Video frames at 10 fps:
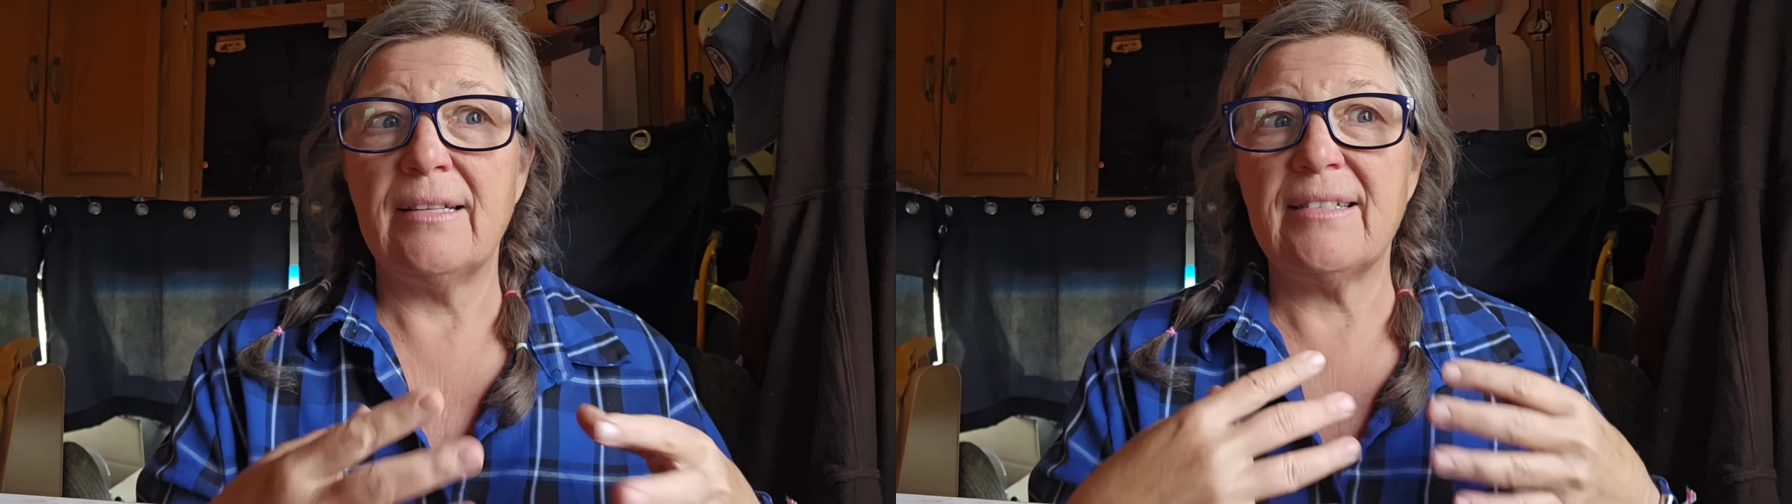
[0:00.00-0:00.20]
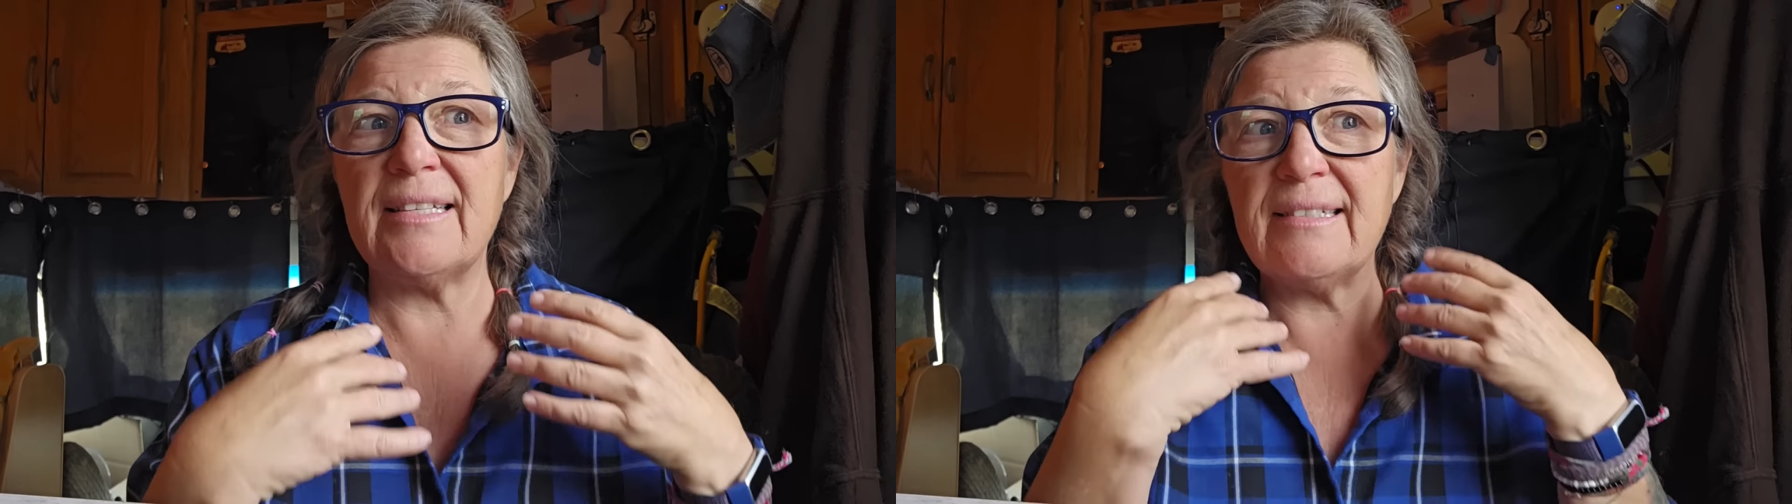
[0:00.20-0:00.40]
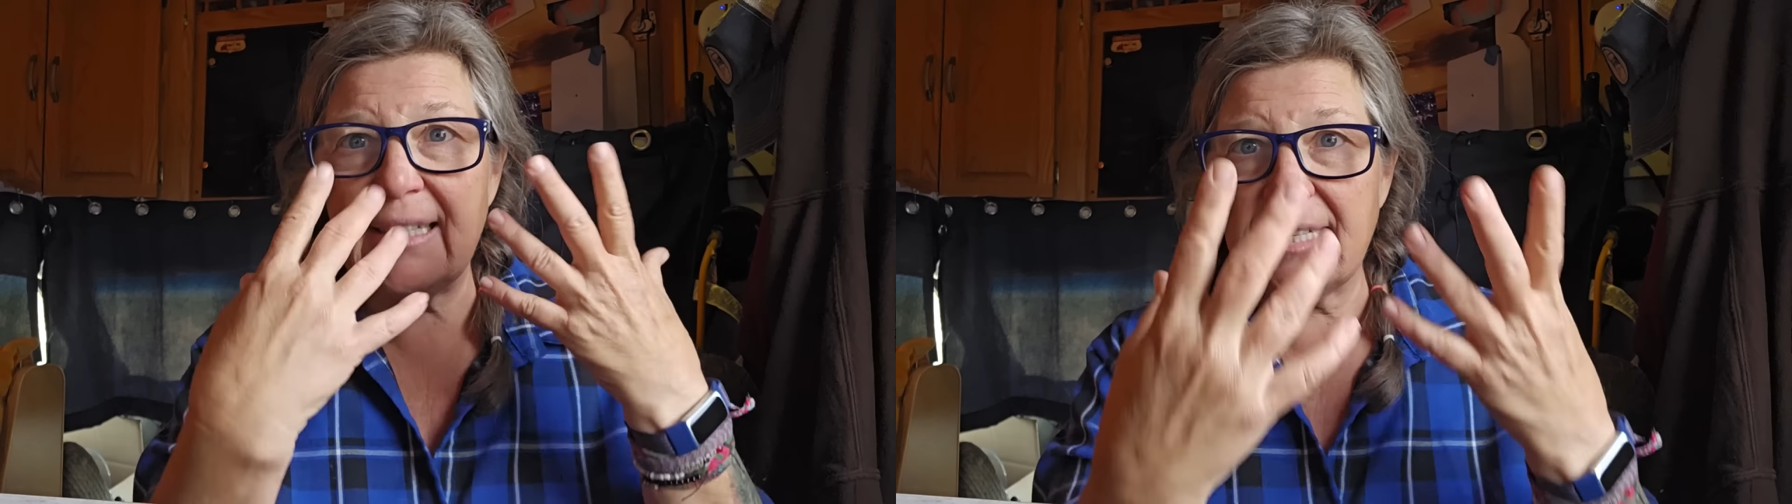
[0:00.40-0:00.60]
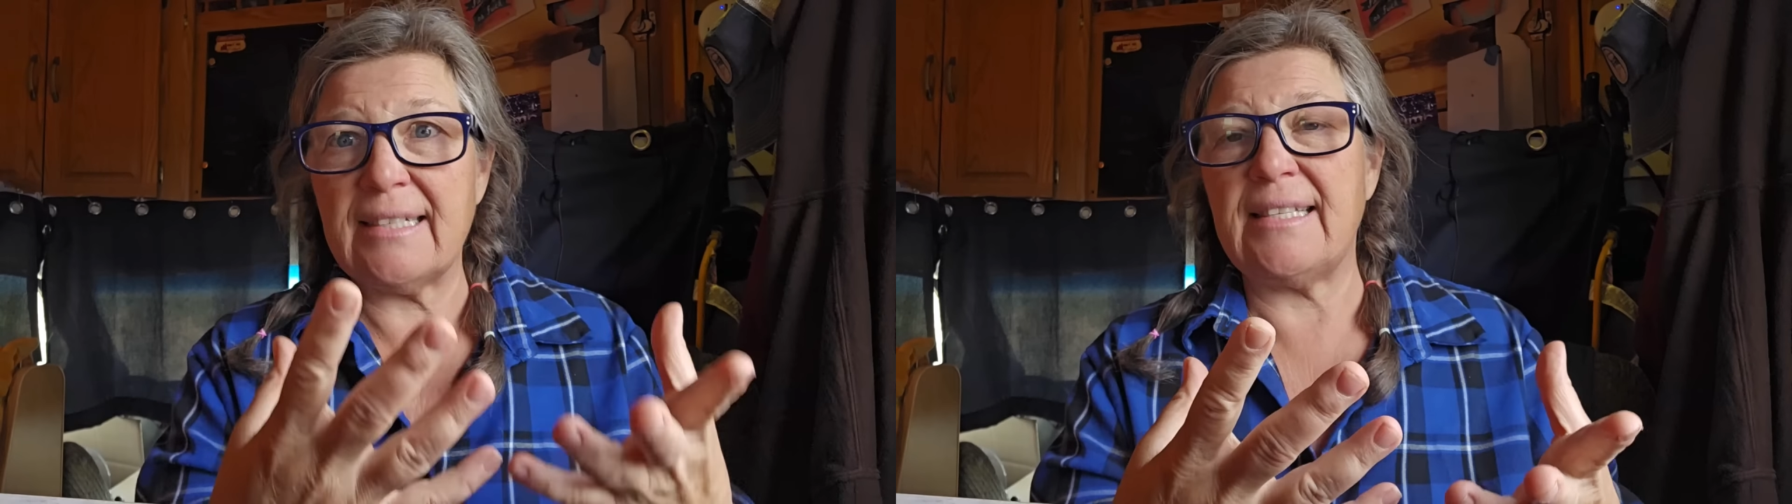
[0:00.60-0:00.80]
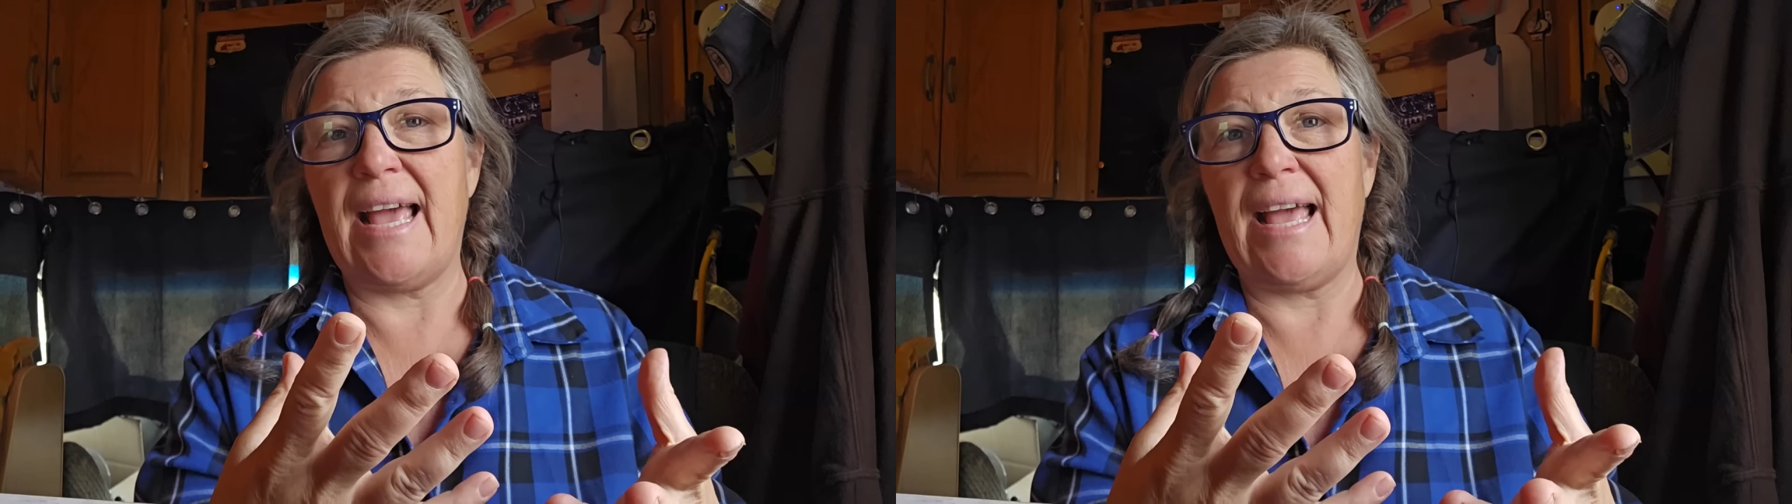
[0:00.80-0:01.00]
to
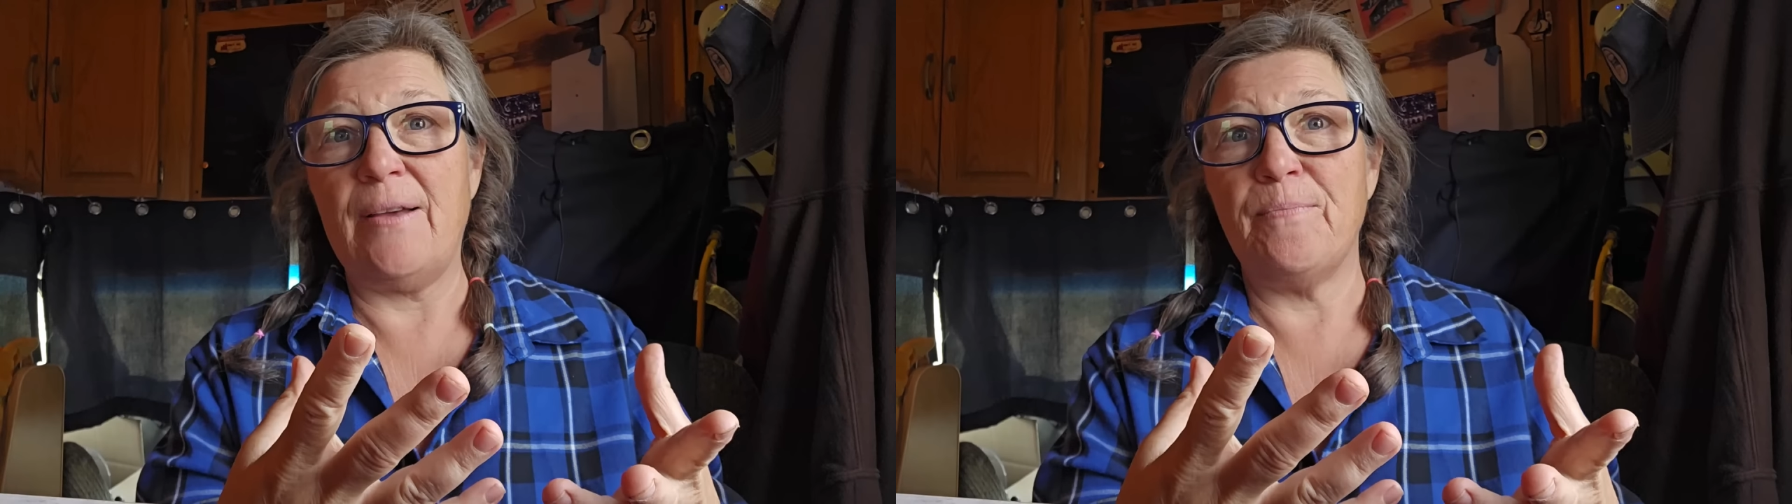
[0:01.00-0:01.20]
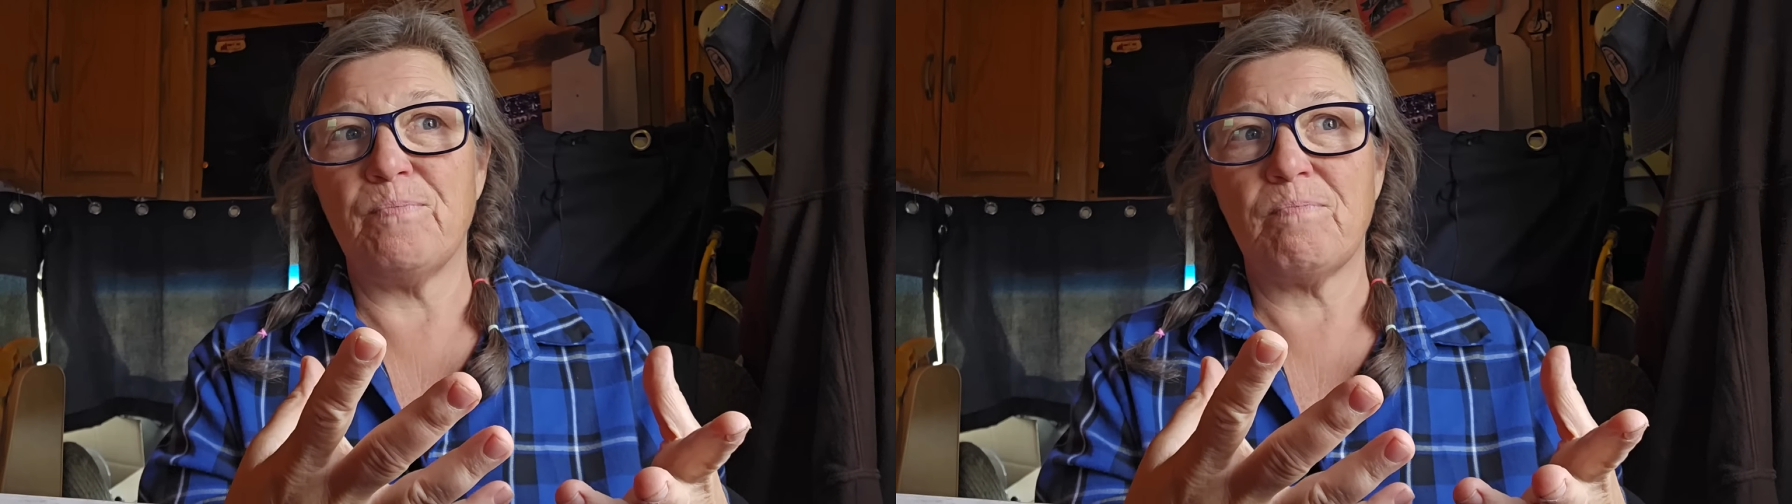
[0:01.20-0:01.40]
dictate